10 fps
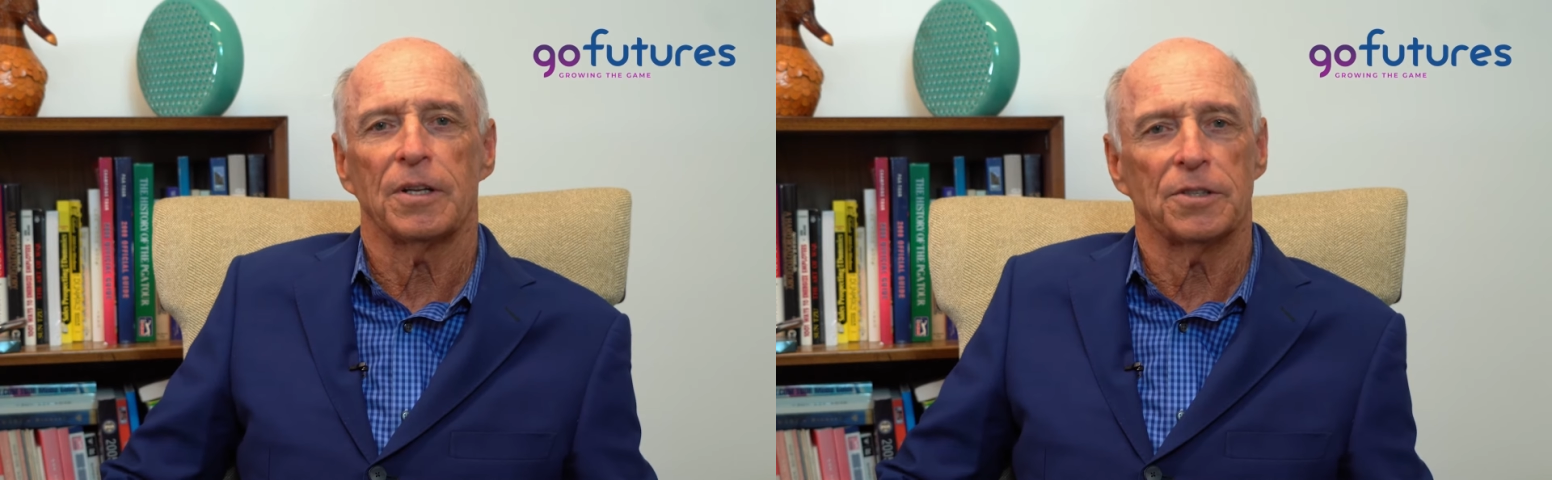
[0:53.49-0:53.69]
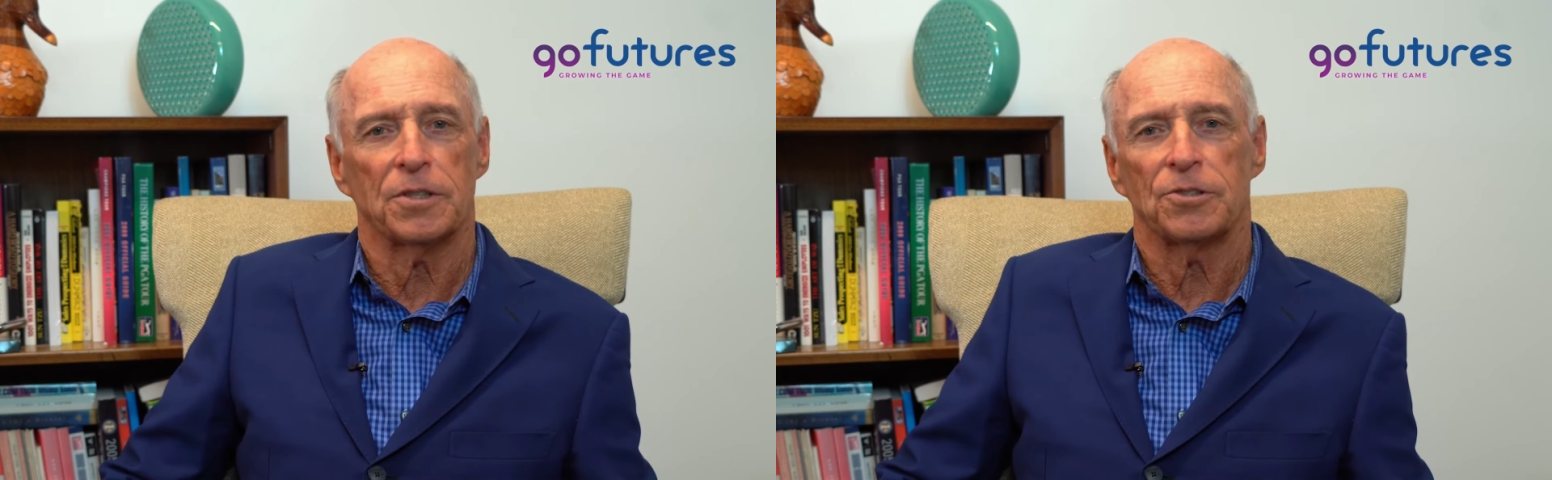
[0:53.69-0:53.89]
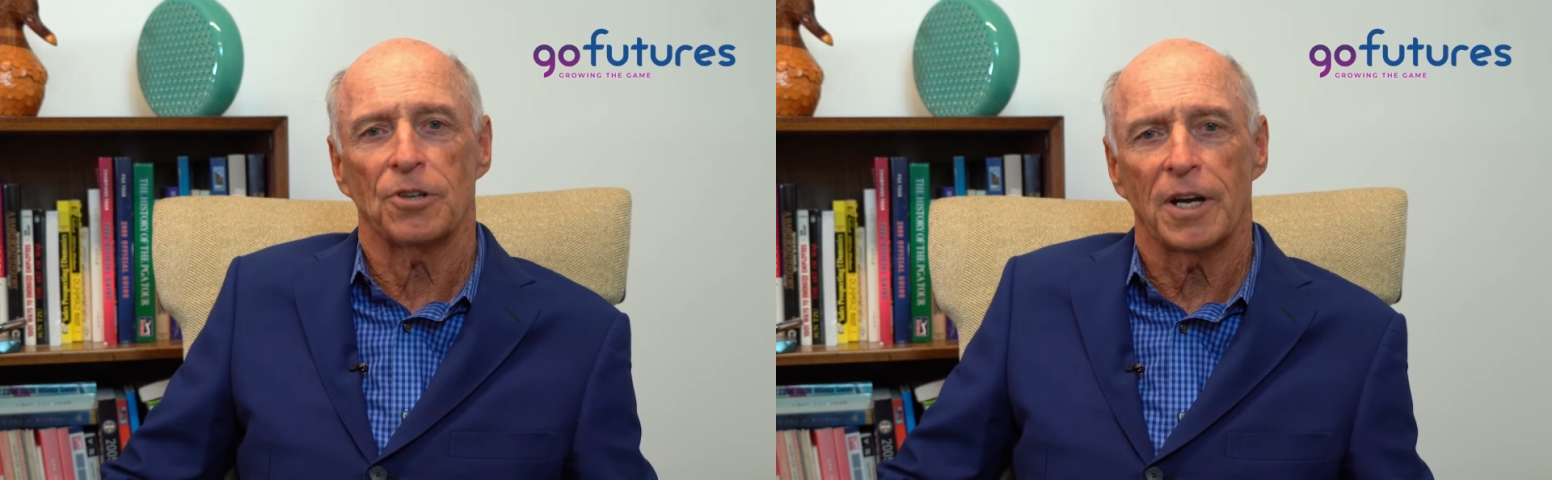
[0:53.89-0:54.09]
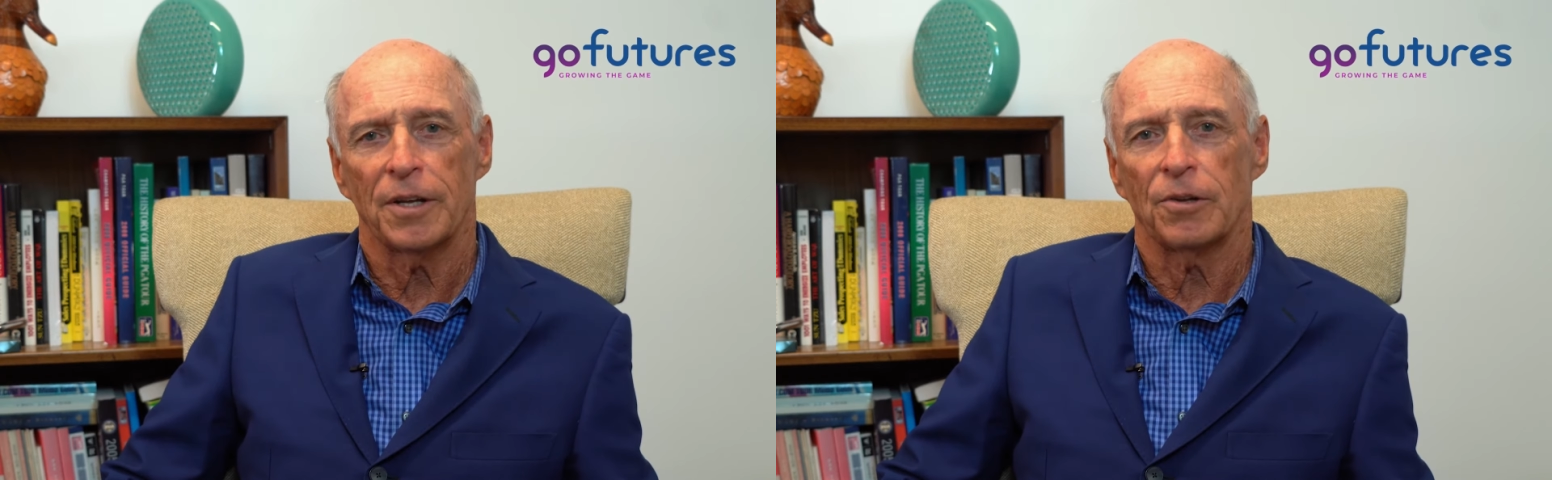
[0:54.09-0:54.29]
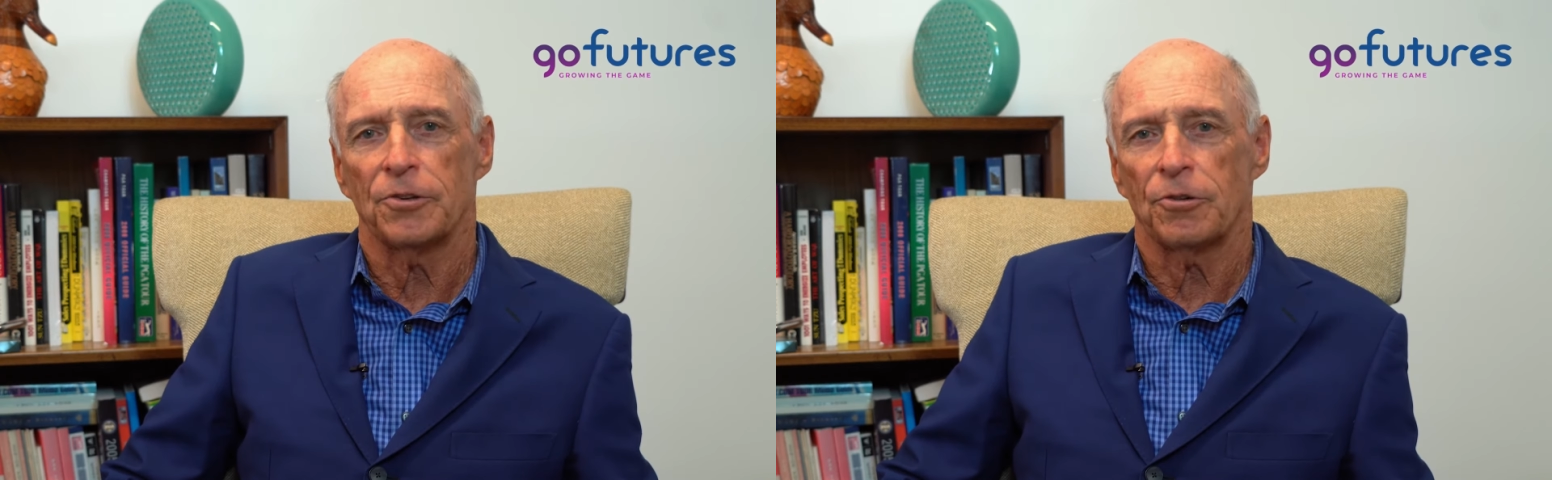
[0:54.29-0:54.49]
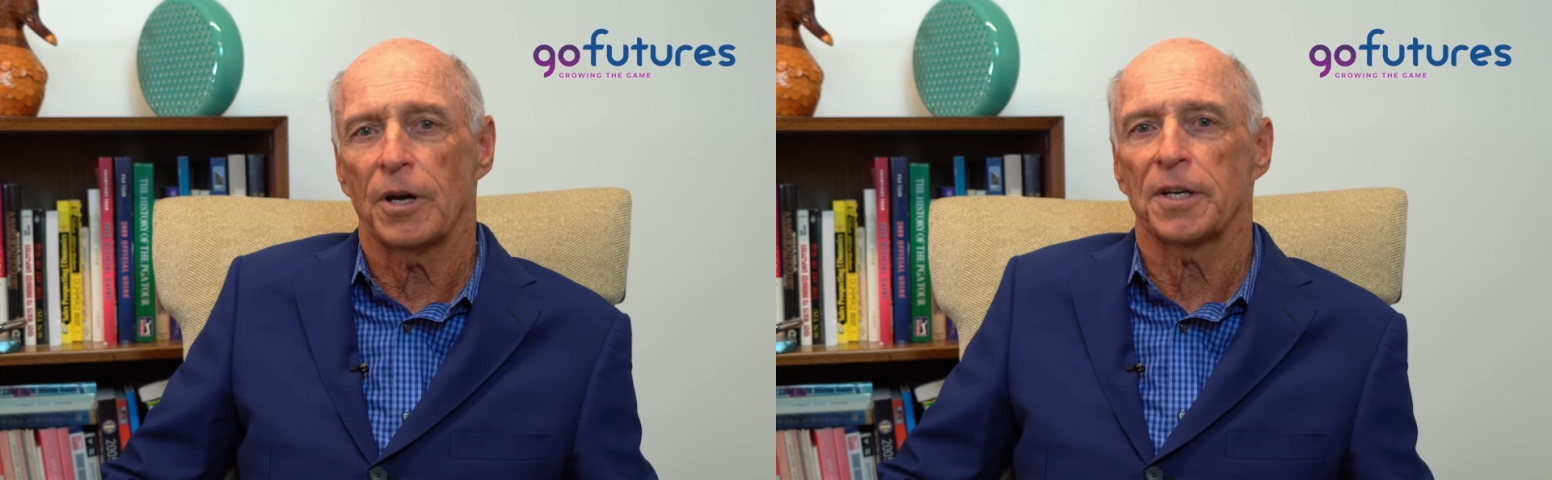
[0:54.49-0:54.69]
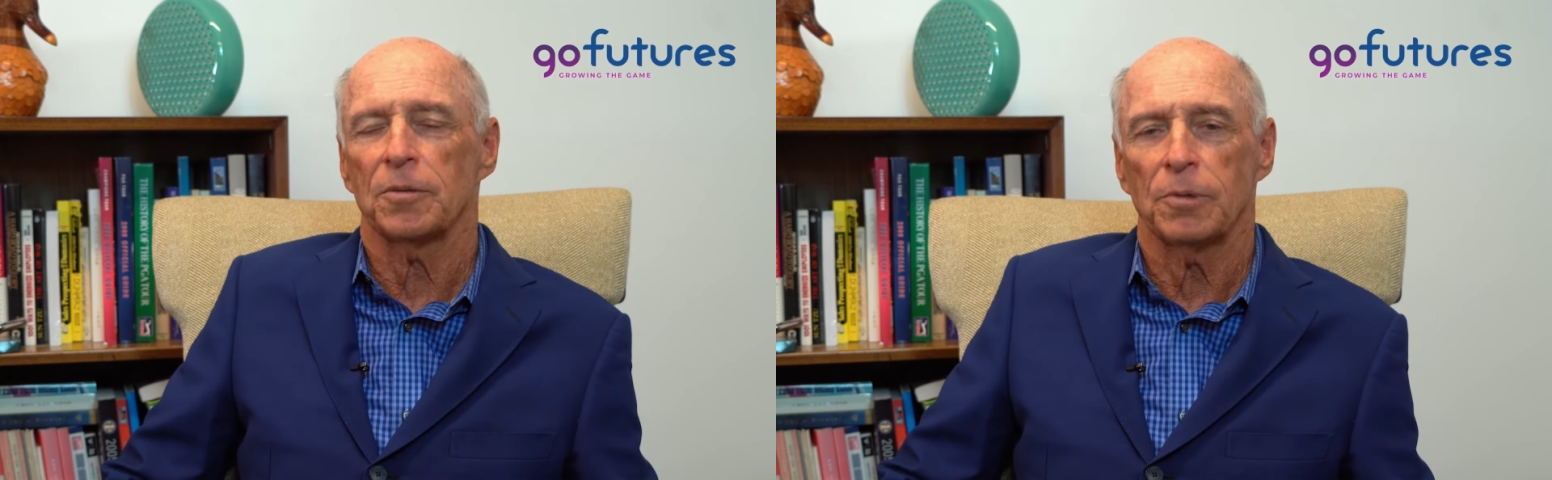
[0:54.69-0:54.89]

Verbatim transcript: as a child trying to